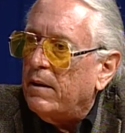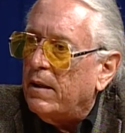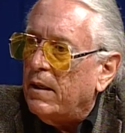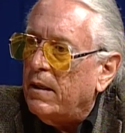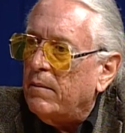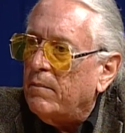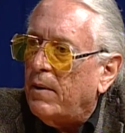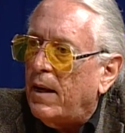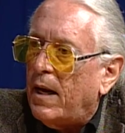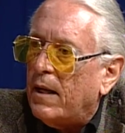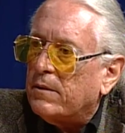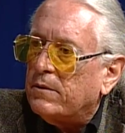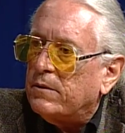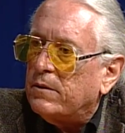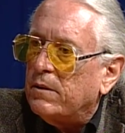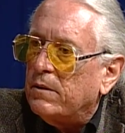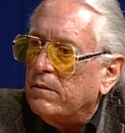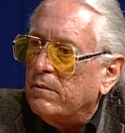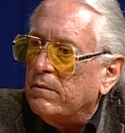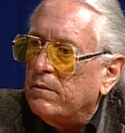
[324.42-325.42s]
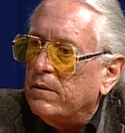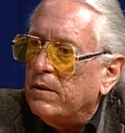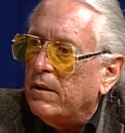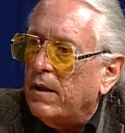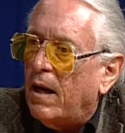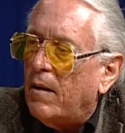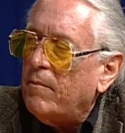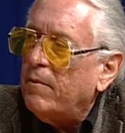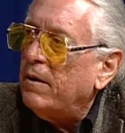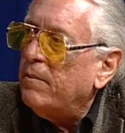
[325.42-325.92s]
getting back to
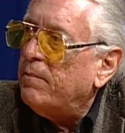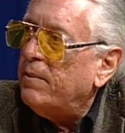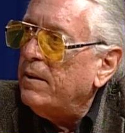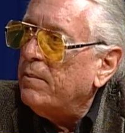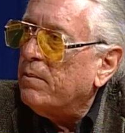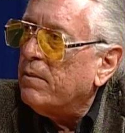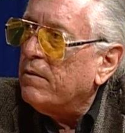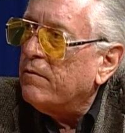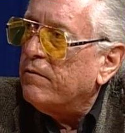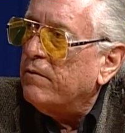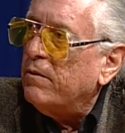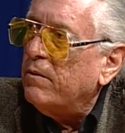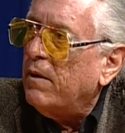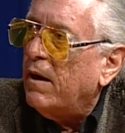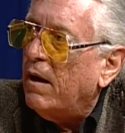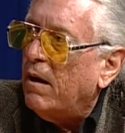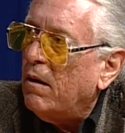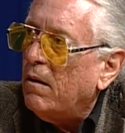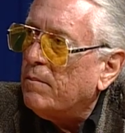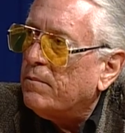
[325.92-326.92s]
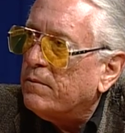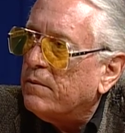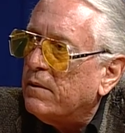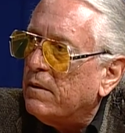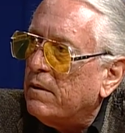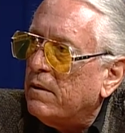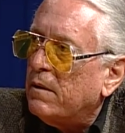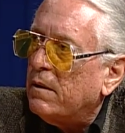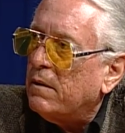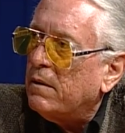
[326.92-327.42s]
how many people have you helped
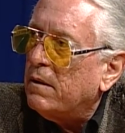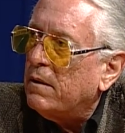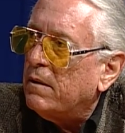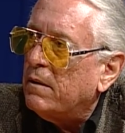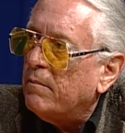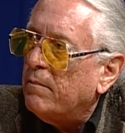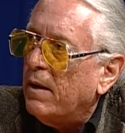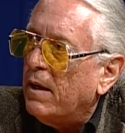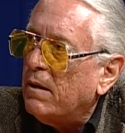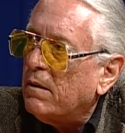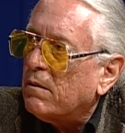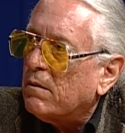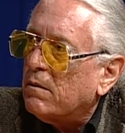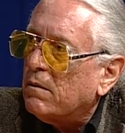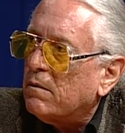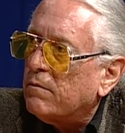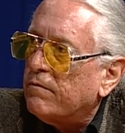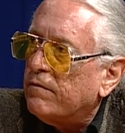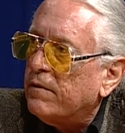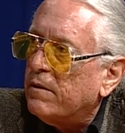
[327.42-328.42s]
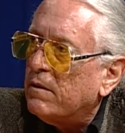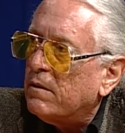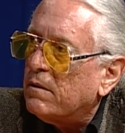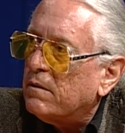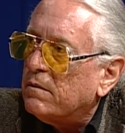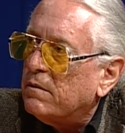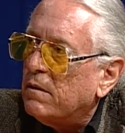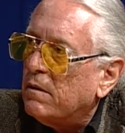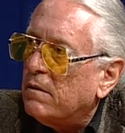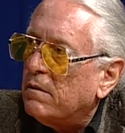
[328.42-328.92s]
in the medical
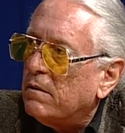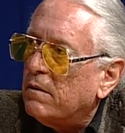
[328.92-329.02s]
field?